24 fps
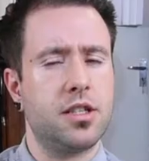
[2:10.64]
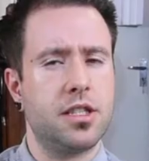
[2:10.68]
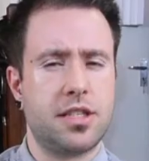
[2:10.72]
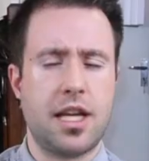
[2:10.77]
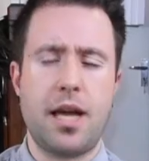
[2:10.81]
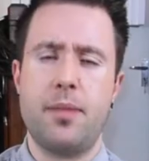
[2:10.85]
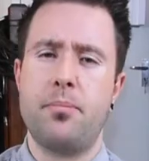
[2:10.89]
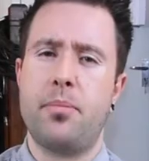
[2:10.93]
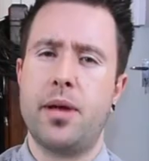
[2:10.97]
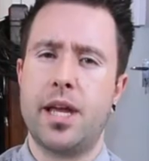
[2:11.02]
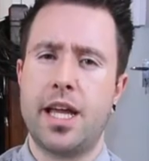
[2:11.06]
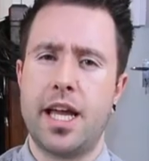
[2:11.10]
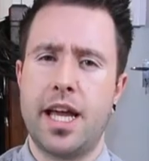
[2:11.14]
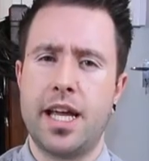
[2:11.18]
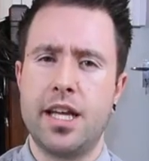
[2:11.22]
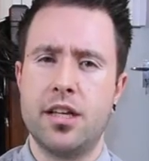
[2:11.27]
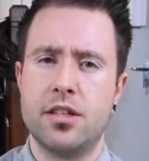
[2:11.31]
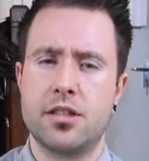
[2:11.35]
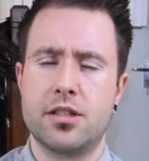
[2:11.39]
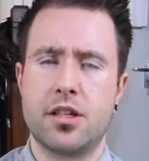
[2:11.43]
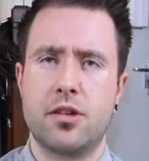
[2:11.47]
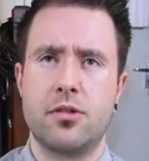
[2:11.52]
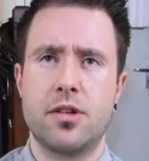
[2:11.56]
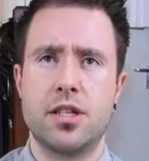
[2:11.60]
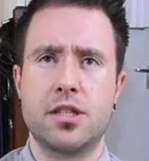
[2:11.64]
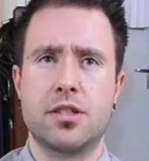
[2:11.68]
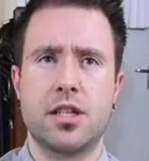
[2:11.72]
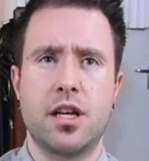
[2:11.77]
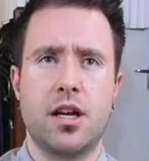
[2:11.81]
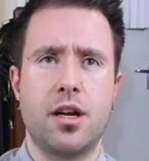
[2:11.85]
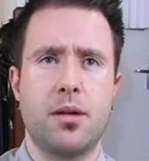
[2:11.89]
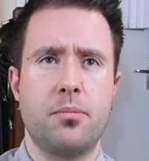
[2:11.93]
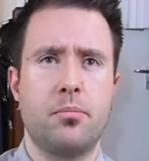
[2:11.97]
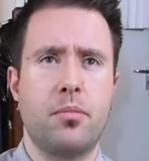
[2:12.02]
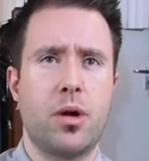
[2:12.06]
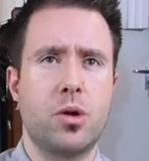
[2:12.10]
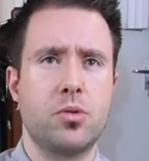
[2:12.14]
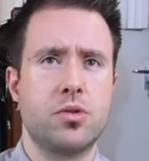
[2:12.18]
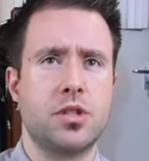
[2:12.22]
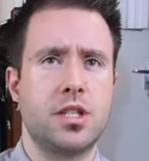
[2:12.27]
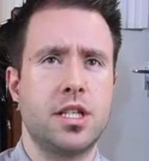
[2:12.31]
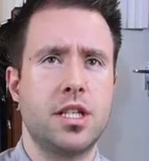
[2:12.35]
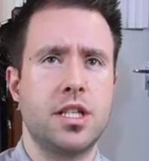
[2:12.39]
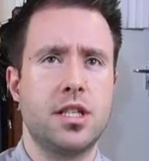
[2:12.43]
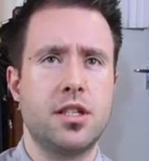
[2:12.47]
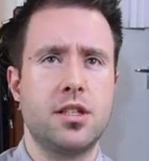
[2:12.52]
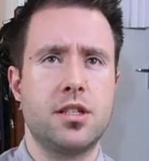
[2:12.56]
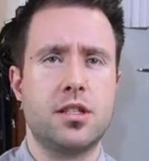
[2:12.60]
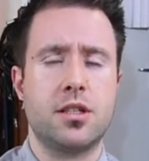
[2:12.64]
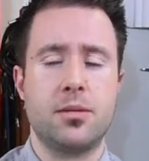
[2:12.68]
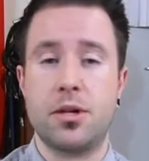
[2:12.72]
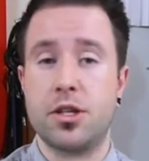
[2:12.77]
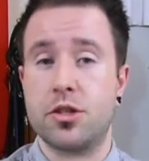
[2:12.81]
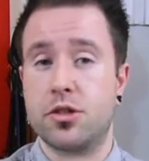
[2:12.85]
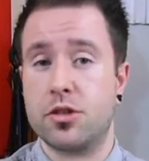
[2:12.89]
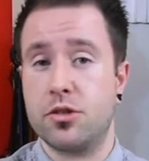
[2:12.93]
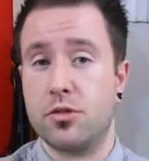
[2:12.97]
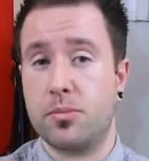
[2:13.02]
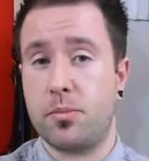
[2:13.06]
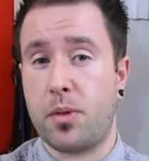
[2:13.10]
It's MPE, so it's a multi-dimensional